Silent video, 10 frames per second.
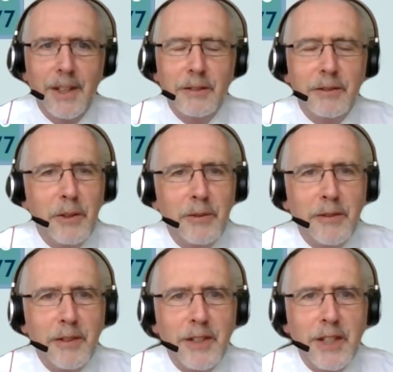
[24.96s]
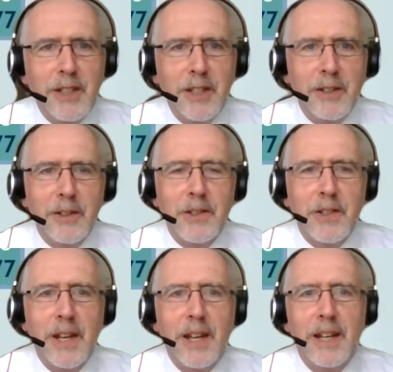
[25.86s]
For over 15 years,
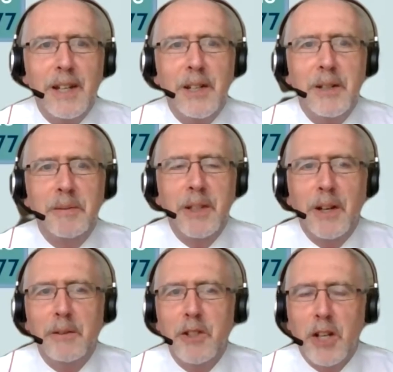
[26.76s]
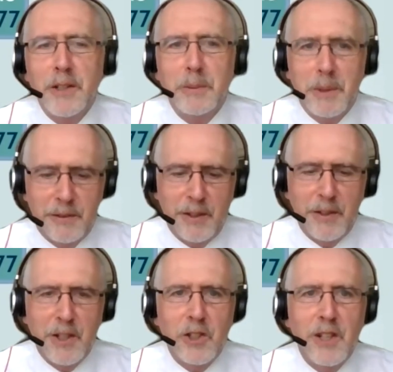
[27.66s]
the Irish Hospice
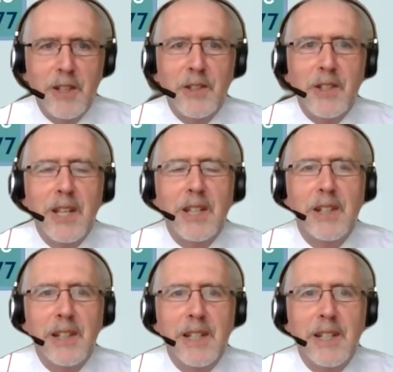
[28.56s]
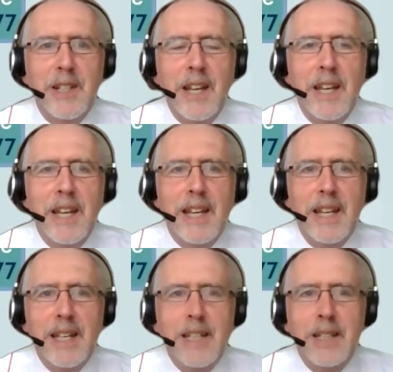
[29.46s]
Foundation has taken a lead
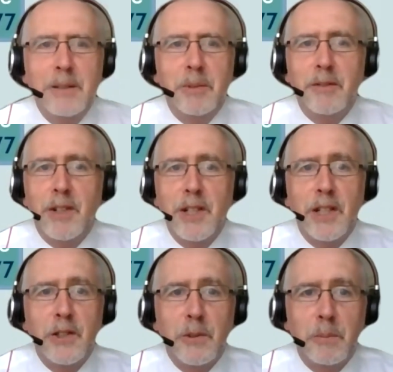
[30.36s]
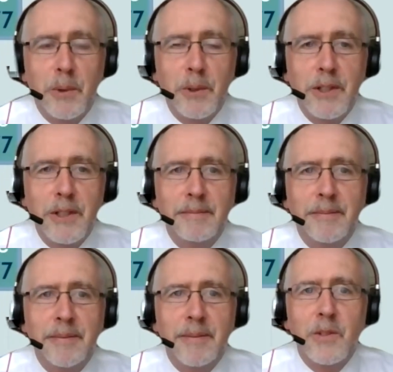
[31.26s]
in providing support,
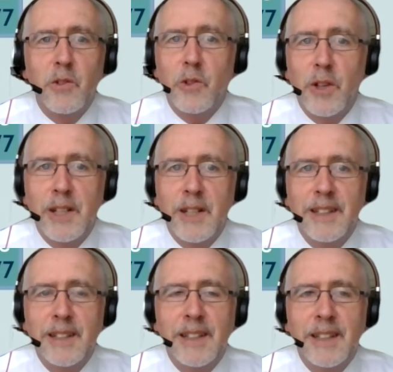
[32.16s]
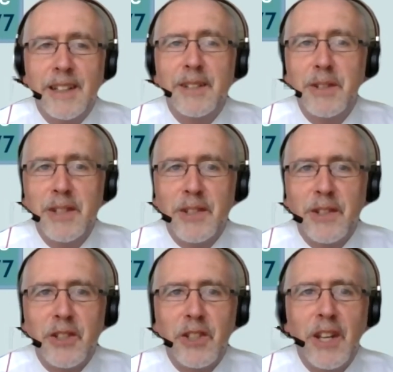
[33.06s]
training and
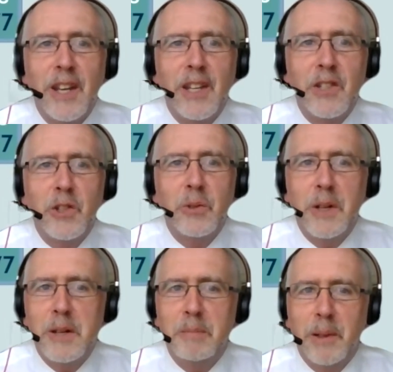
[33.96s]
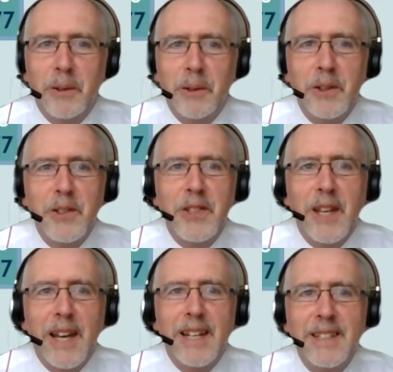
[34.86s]
research to employers
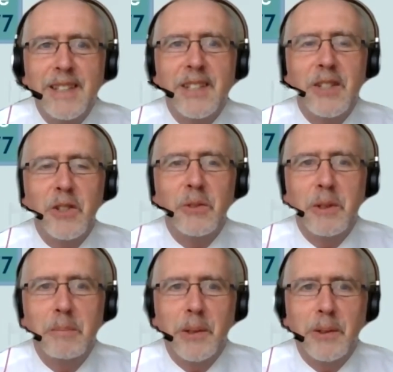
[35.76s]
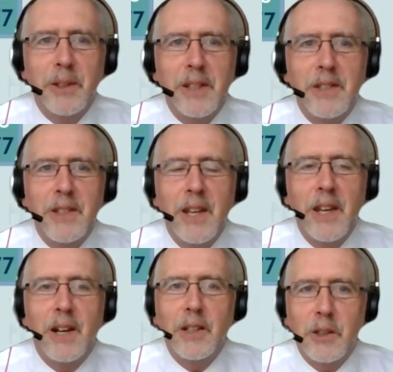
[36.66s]
and to employees
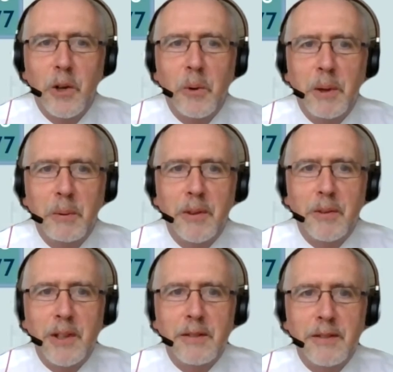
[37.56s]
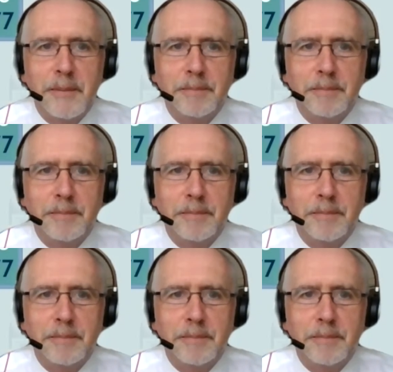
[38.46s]
on coping with grief.